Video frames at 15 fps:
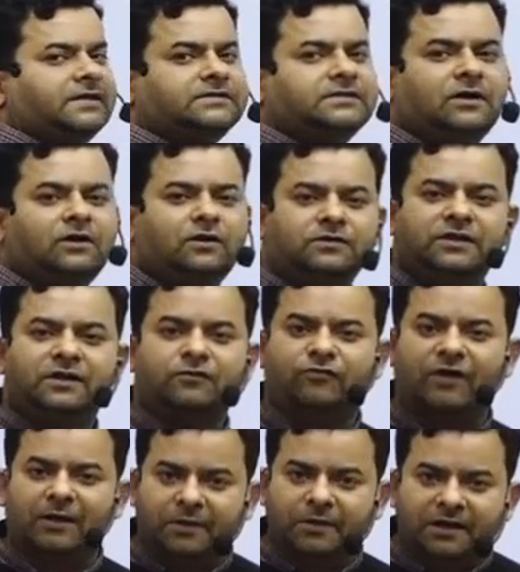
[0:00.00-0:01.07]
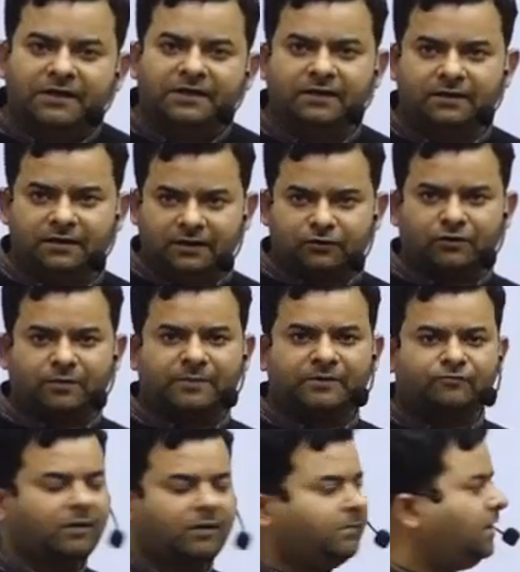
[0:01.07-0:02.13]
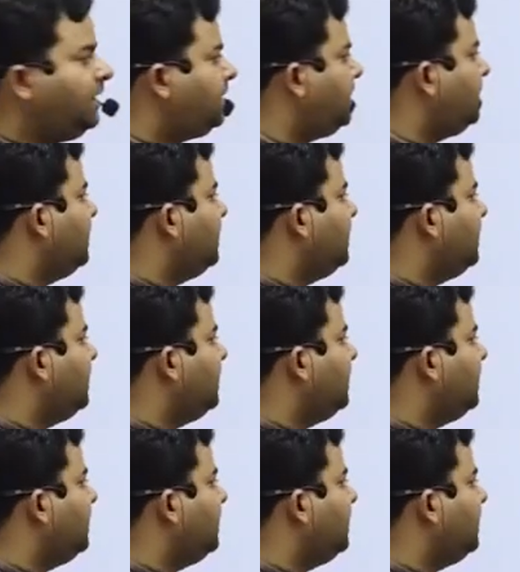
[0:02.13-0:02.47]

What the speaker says: on their viability, economic viability,